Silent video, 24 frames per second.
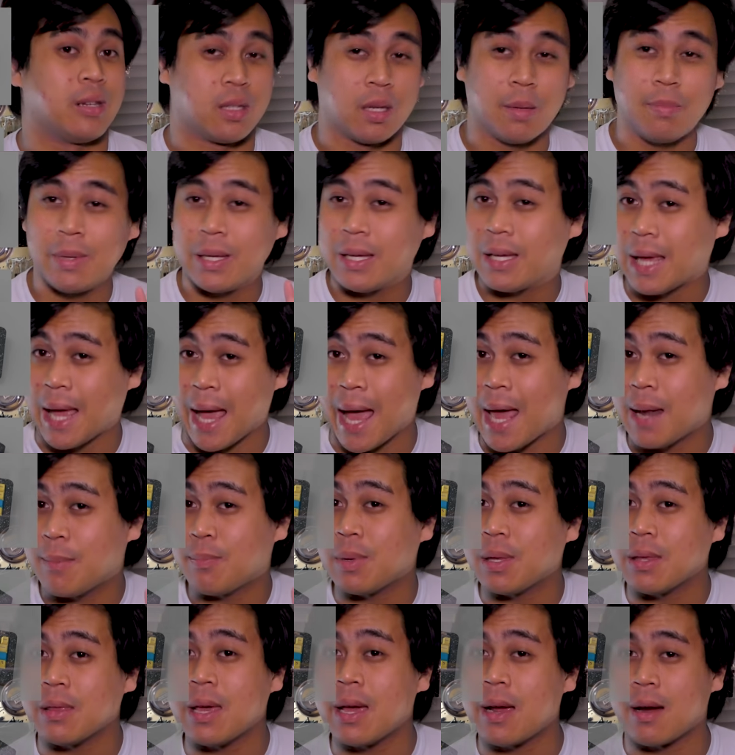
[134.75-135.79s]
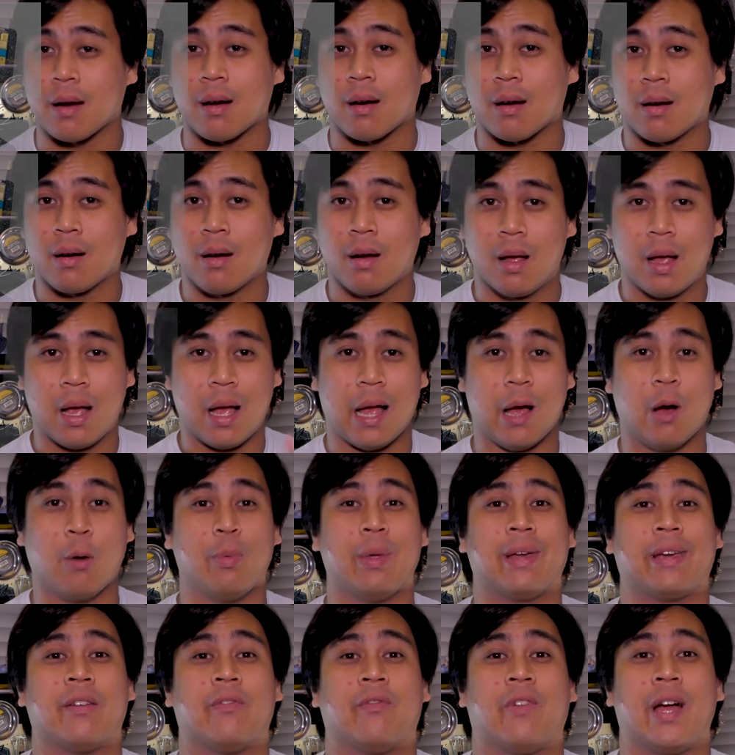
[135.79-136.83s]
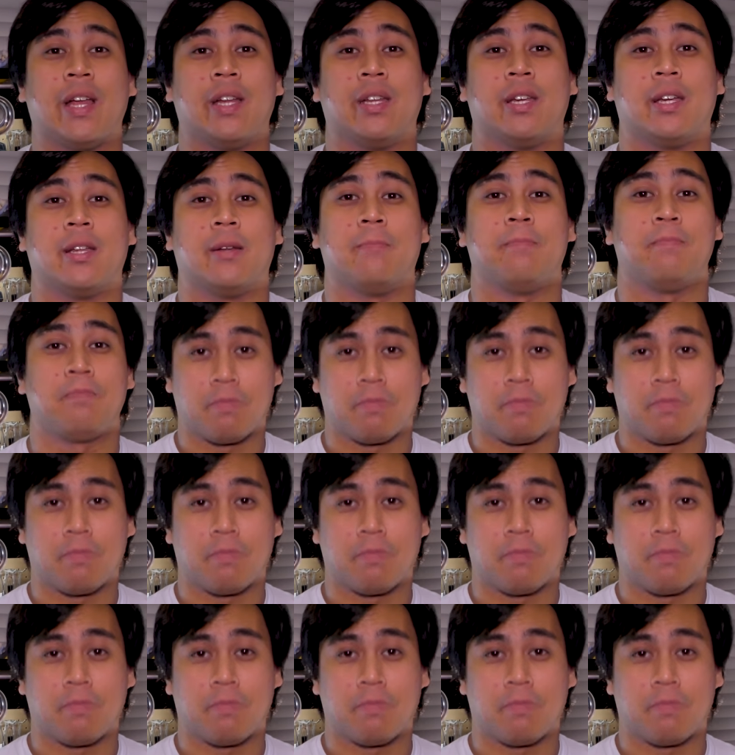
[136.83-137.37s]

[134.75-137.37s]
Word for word: Something can be there. I hope they can find it.